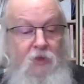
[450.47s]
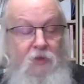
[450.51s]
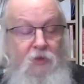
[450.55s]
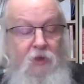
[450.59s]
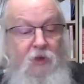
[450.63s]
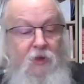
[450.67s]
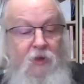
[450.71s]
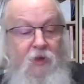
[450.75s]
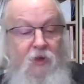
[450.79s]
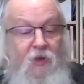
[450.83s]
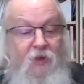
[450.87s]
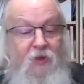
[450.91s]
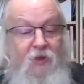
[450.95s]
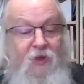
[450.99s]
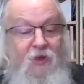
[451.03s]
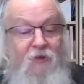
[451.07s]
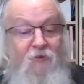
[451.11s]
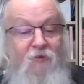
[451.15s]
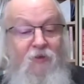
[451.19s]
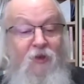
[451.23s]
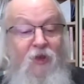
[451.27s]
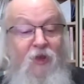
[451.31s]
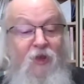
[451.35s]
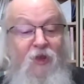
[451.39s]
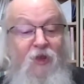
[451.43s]
the,
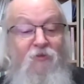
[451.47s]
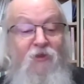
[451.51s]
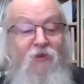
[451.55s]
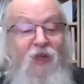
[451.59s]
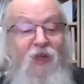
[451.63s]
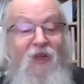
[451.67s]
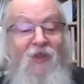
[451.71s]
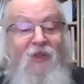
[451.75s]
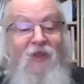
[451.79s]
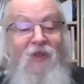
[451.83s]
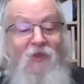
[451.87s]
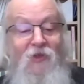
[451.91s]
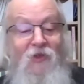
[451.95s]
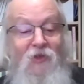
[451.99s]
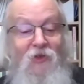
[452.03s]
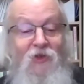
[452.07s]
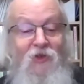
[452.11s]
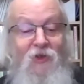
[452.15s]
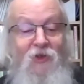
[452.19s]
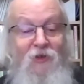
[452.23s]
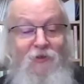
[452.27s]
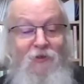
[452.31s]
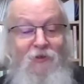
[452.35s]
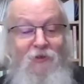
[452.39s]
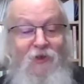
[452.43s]
the, the reliance
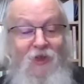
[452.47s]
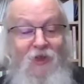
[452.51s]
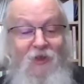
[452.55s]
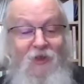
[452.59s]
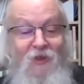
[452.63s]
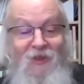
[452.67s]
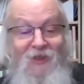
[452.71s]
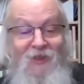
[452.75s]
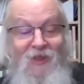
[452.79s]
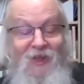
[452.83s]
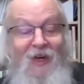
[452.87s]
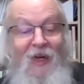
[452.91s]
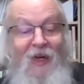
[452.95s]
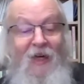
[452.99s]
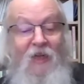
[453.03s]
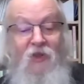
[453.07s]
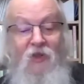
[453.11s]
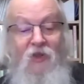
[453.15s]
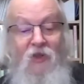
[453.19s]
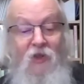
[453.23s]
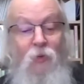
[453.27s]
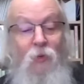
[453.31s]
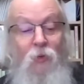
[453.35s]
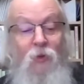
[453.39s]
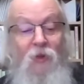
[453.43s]
of the
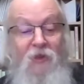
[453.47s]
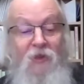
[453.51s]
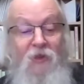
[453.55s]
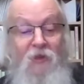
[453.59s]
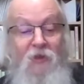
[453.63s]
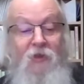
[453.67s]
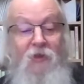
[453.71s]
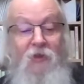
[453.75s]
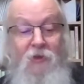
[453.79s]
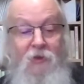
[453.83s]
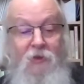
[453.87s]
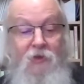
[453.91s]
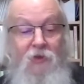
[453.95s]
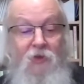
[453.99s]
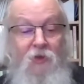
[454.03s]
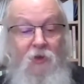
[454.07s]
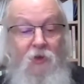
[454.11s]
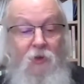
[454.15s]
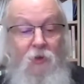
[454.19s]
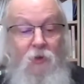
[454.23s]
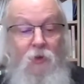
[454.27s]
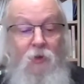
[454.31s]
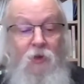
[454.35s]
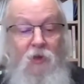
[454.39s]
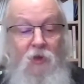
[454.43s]
connected world,
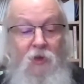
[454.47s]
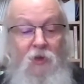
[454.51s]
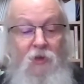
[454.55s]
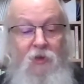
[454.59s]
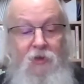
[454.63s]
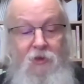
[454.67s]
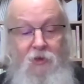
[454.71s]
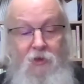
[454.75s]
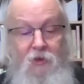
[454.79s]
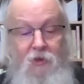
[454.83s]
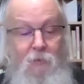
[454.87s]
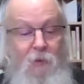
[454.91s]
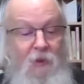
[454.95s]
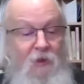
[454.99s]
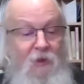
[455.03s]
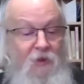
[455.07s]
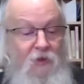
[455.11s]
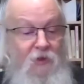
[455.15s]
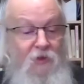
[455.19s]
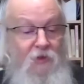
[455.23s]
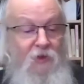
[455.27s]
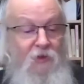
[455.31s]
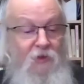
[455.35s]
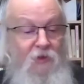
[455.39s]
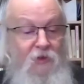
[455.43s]
so
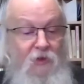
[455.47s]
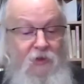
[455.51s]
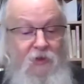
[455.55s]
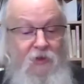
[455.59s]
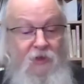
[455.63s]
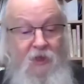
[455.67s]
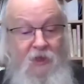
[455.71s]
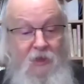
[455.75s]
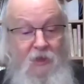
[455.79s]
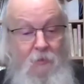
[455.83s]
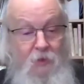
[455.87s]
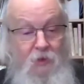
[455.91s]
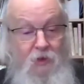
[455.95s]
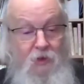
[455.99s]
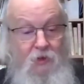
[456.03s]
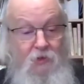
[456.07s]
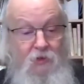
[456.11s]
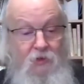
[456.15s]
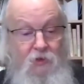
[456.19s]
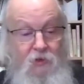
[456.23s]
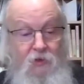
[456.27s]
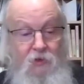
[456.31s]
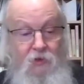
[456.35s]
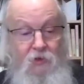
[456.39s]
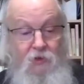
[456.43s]
dependencies on
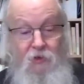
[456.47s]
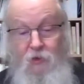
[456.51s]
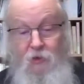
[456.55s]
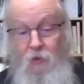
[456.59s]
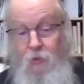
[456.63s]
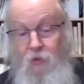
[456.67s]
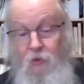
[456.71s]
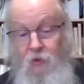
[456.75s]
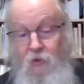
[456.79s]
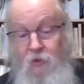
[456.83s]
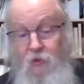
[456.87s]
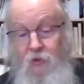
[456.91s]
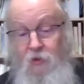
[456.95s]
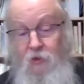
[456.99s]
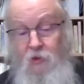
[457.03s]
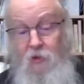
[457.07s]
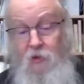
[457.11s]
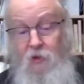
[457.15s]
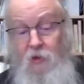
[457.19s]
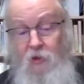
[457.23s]
neighbors and so on.